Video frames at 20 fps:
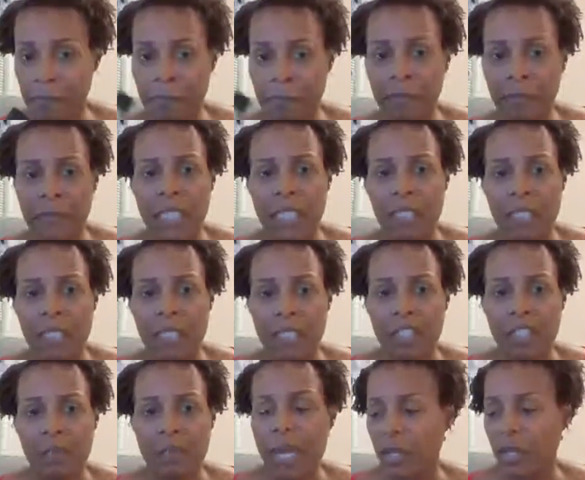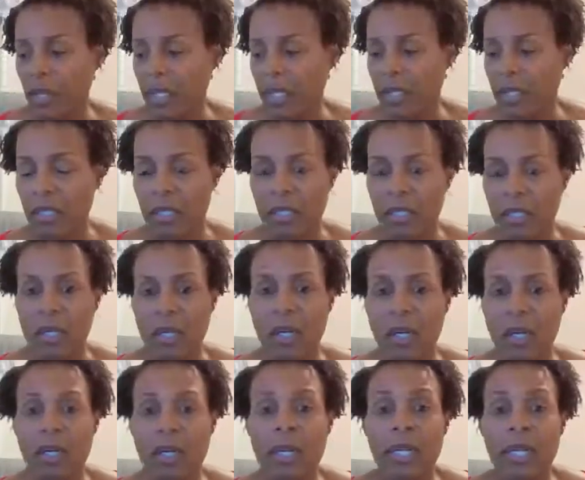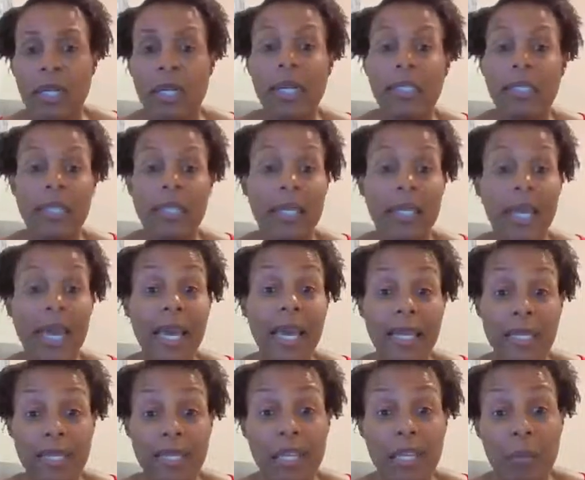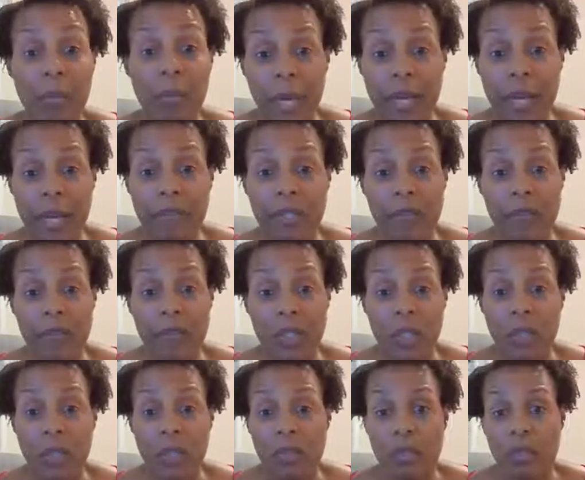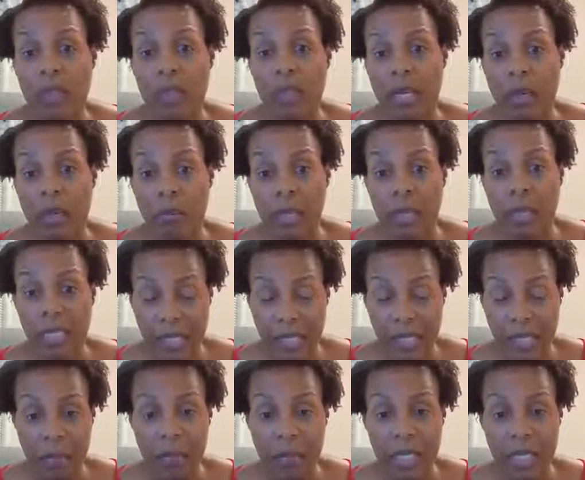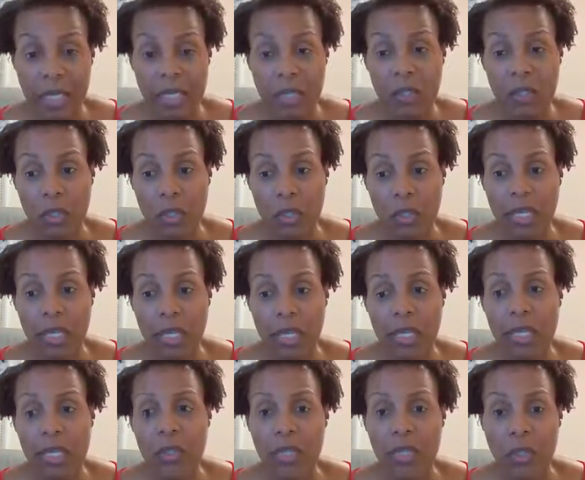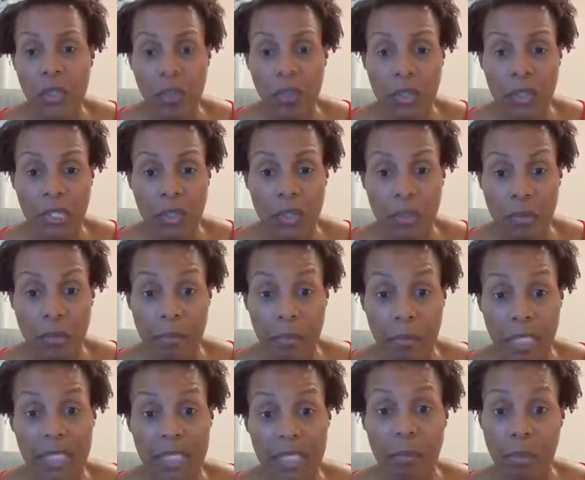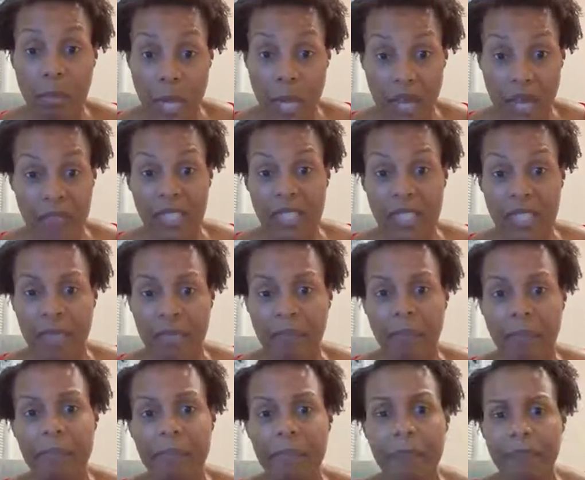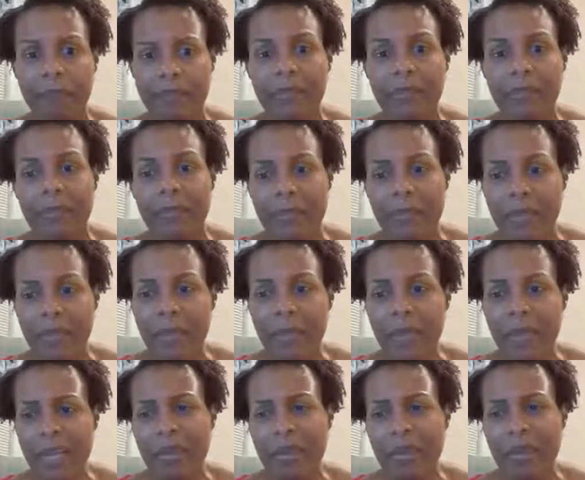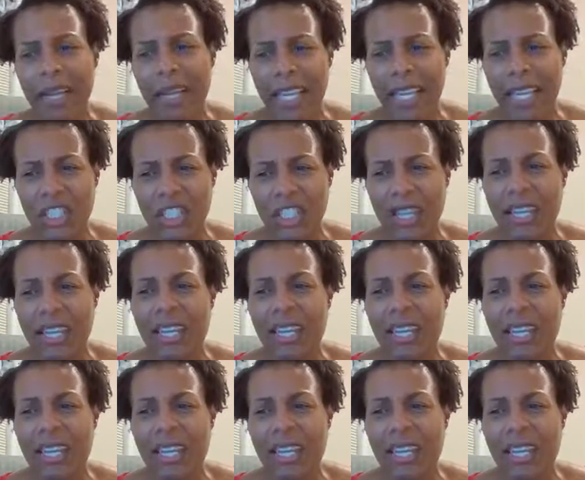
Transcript: It doesn't spike your insulin. So it's an excellent breakfast for those of you that are missing doing keto and you're missing breakfast. Oh, I can't talk.